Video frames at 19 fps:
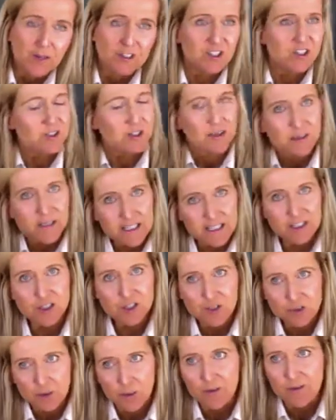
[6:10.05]
Just
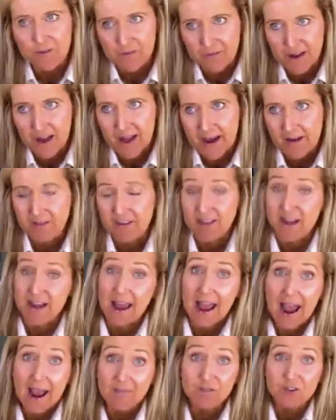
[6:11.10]
list your 5, and then
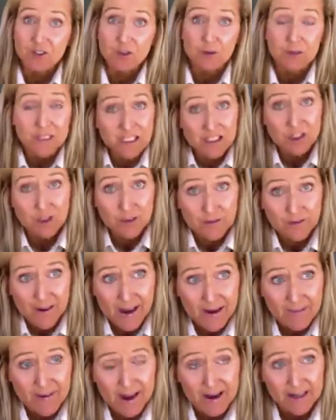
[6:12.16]
after you list your
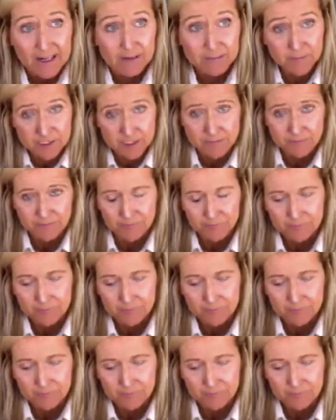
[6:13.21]
5 items,